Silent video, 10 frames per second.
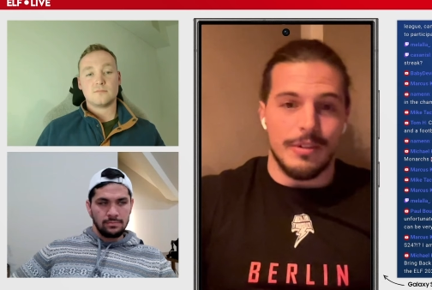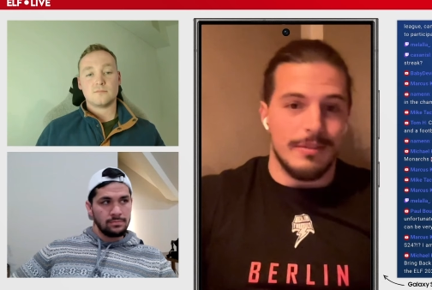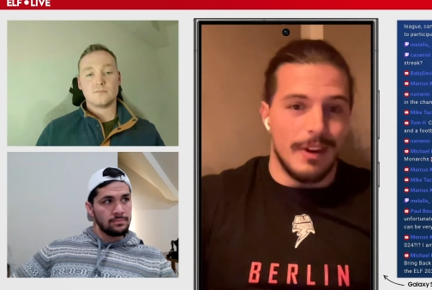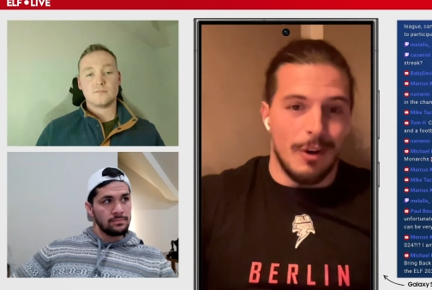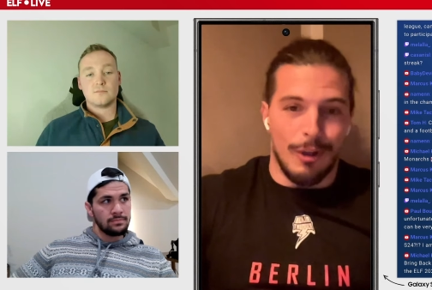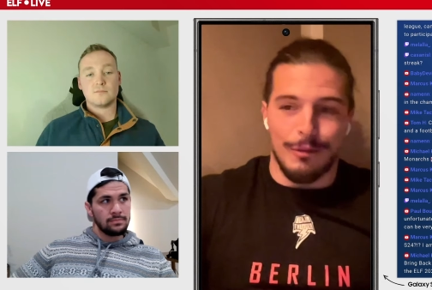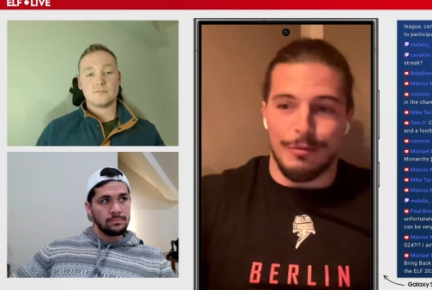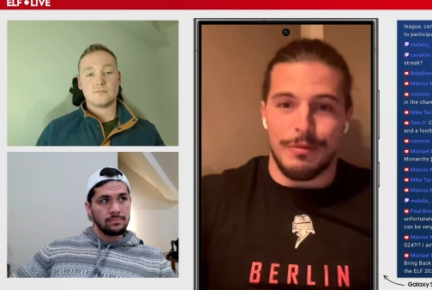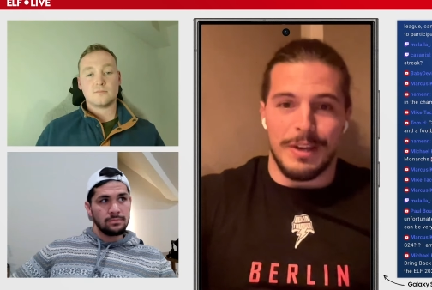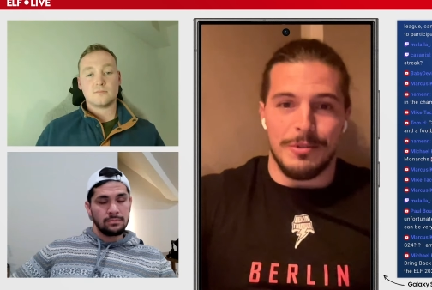Speaker 1: or
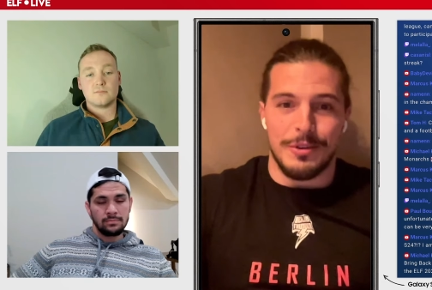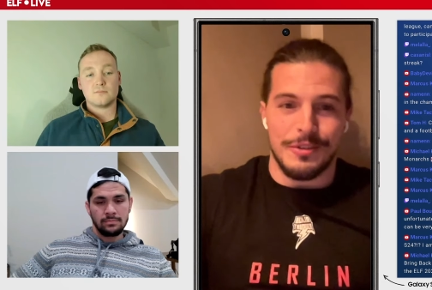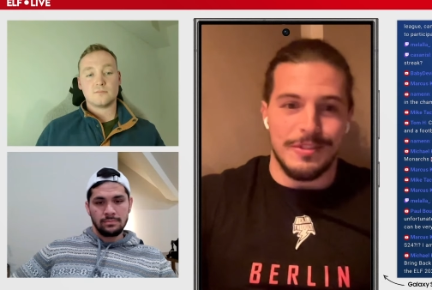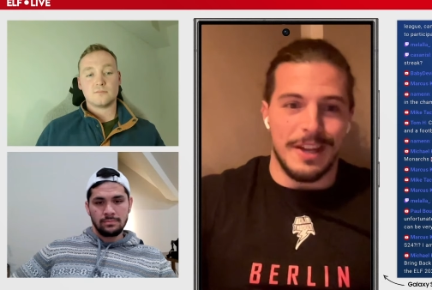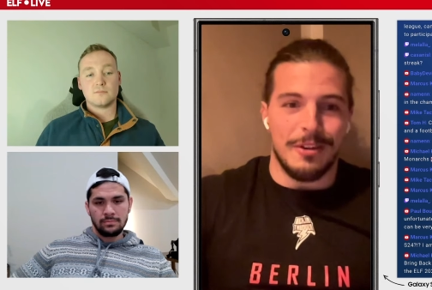Hall of Famers